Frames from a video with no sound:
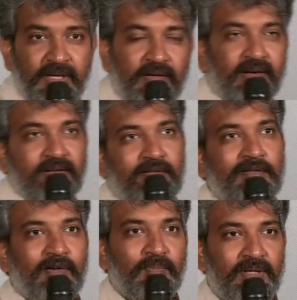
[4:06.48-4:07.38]
bigger
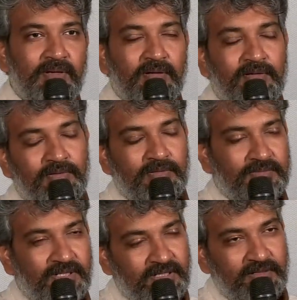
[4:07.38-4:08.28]
and bigger
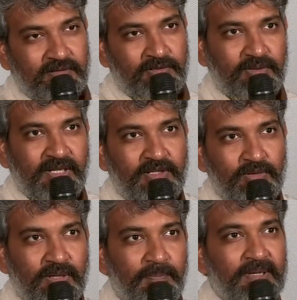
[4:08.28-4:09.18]
to take
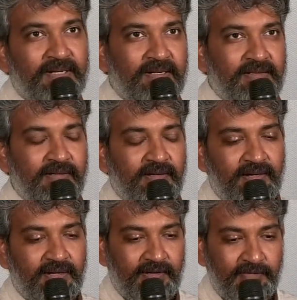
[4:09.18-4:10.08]
you completely there.
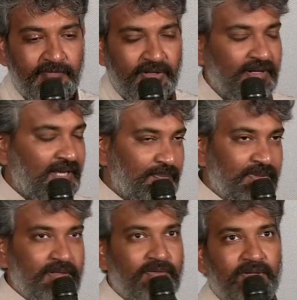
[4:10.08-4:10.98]
And we are happy that